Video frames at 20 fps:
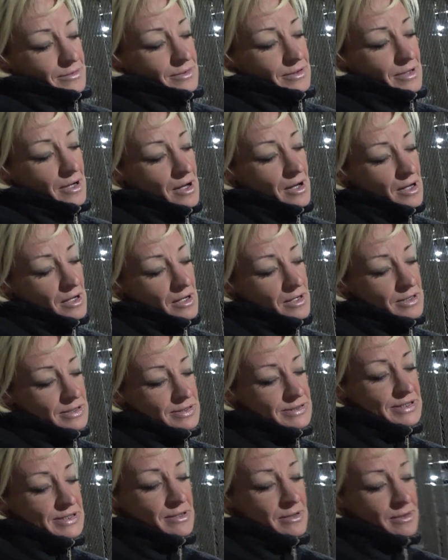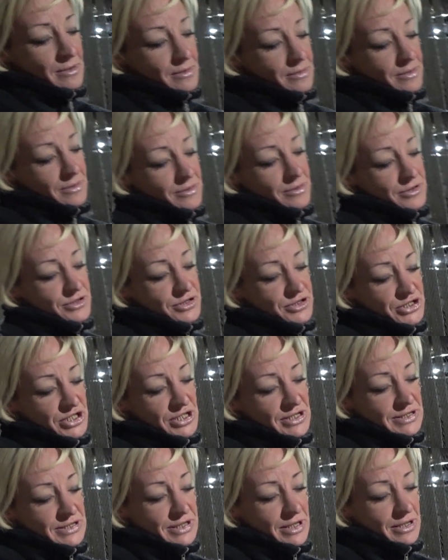Cause you
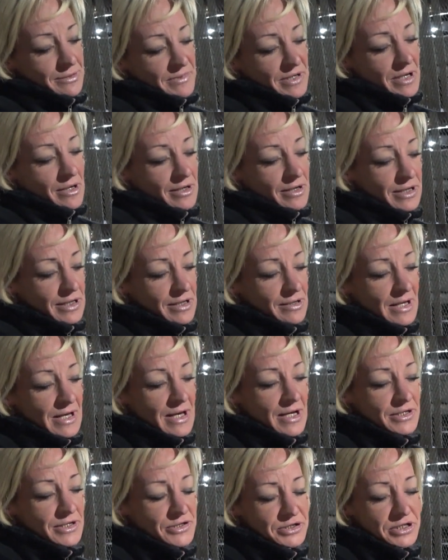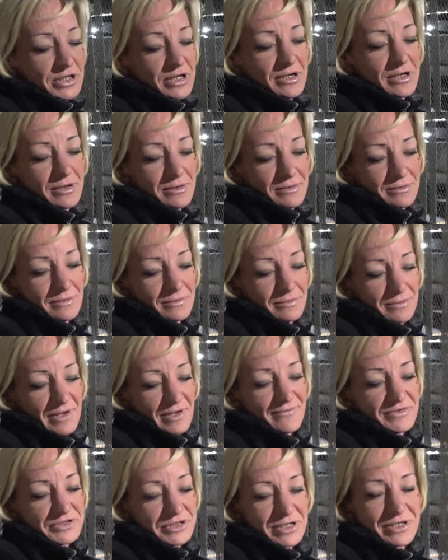just kicked me out again last year.
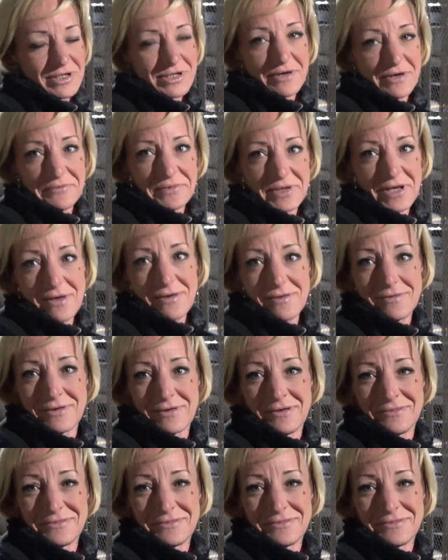Haven't you had enough of that?